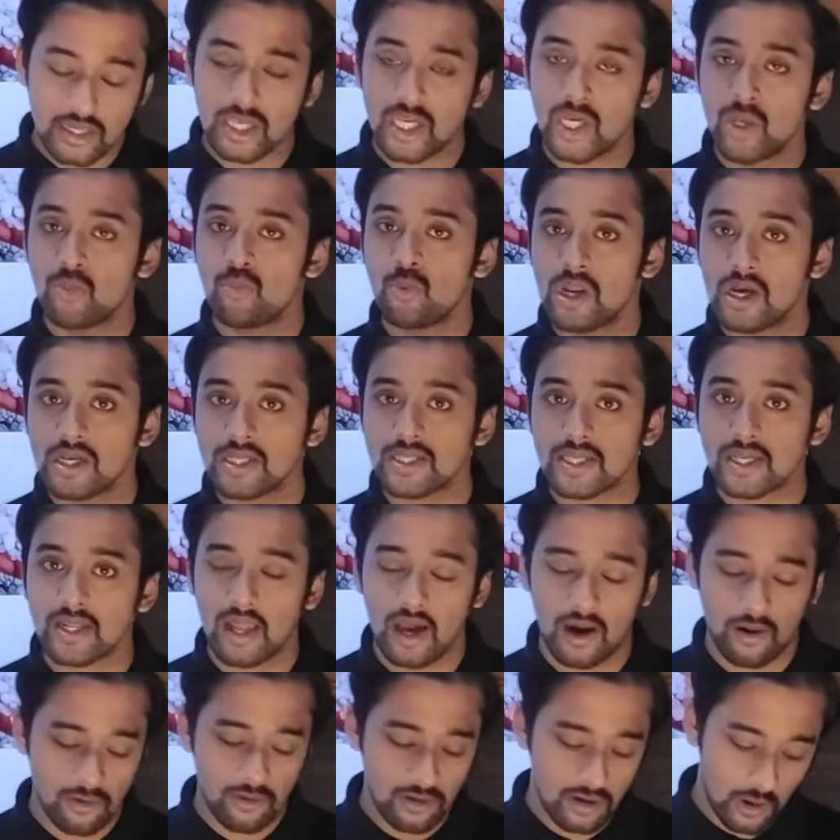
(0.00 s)
Cumulus
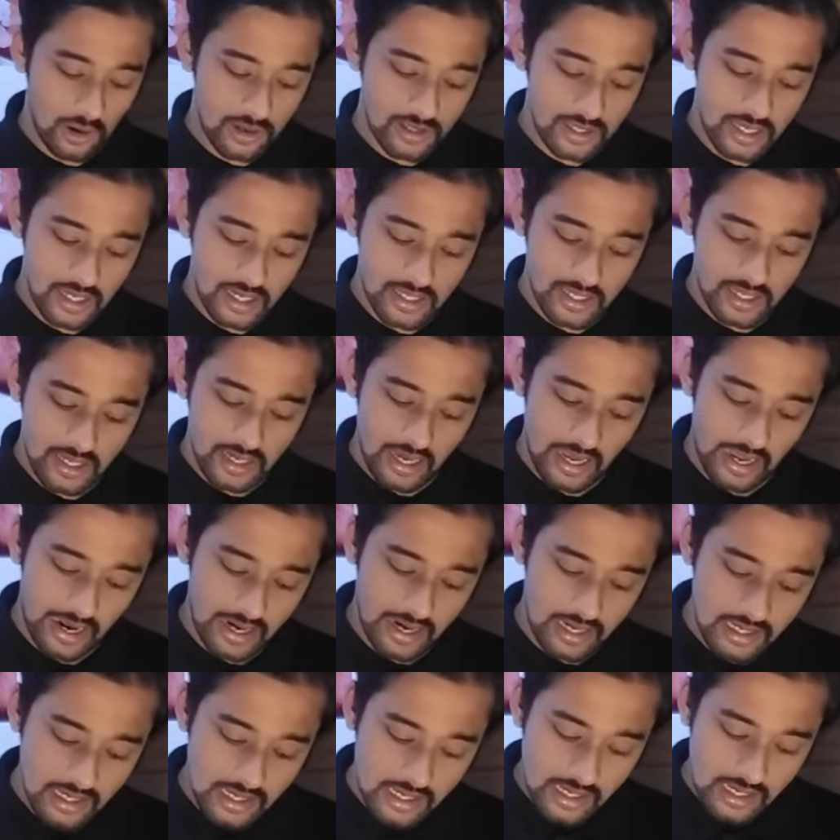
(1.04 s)
cloud, on the other
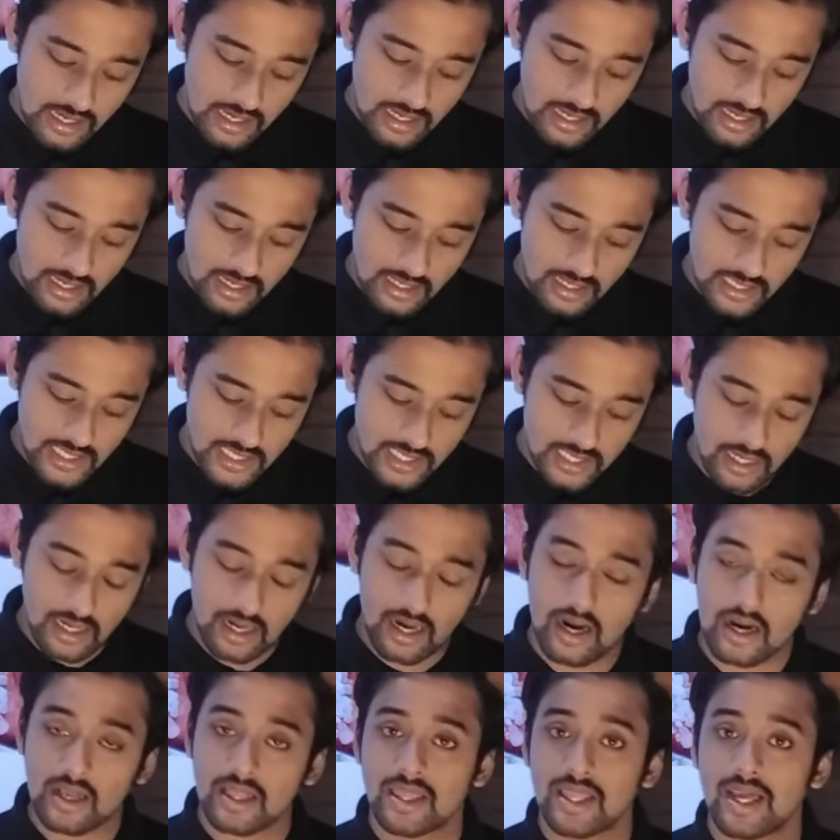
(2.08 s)
hand, is
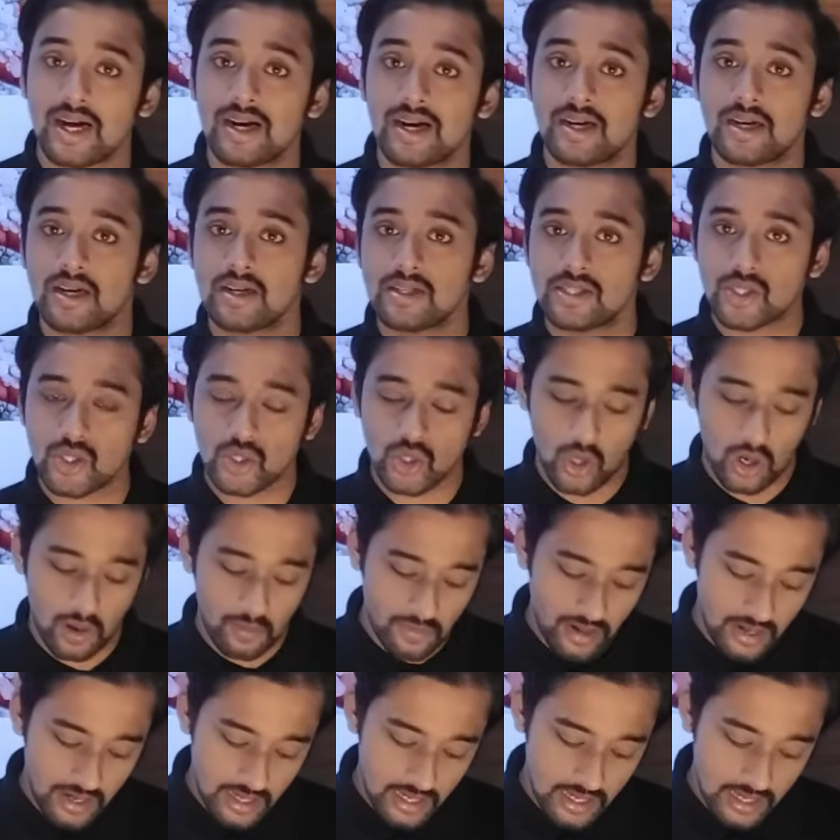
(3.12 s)
a
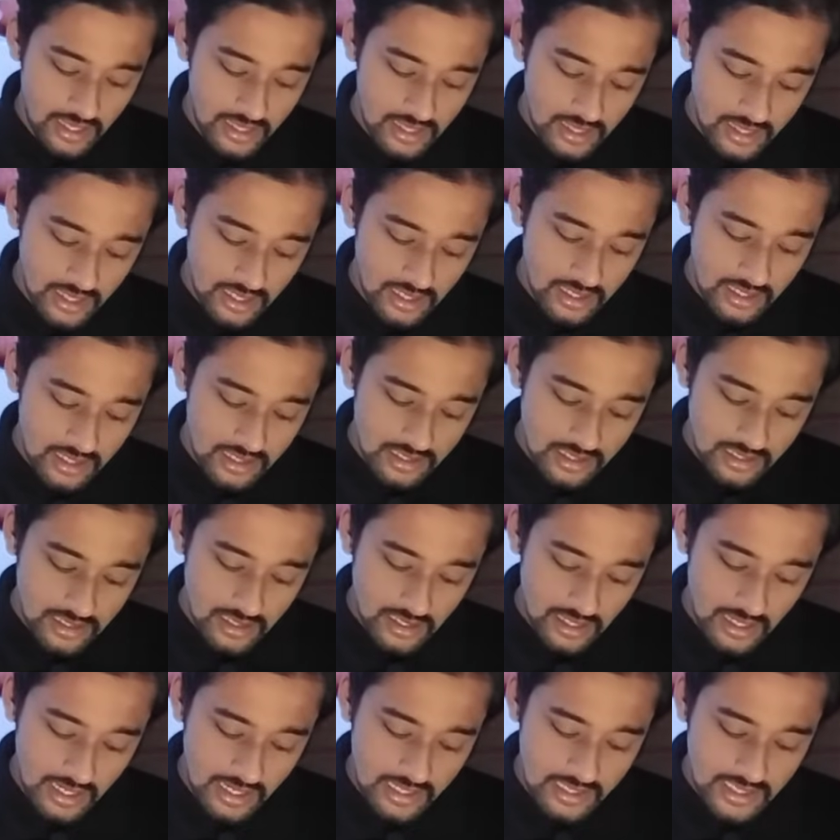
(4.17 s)
thunderstorm in the
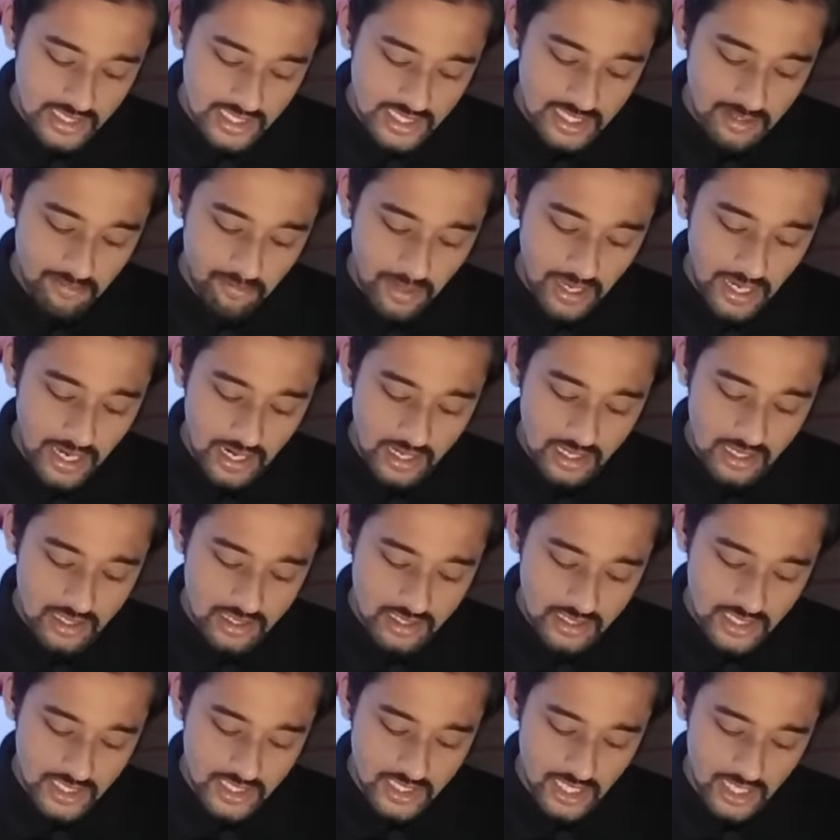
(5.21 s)
incipient
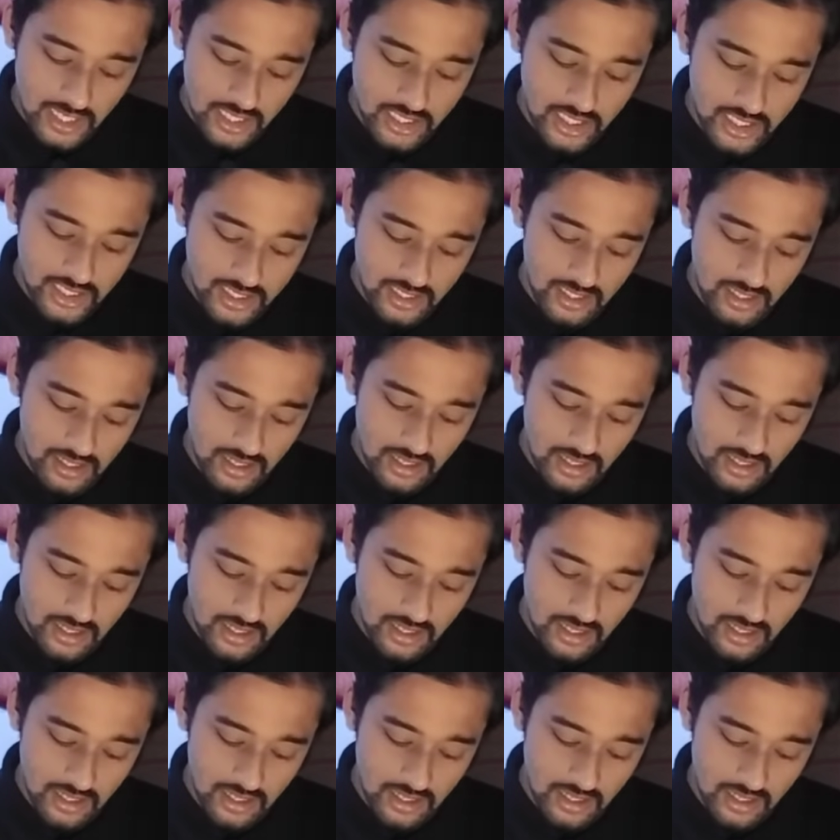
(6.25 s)
stage.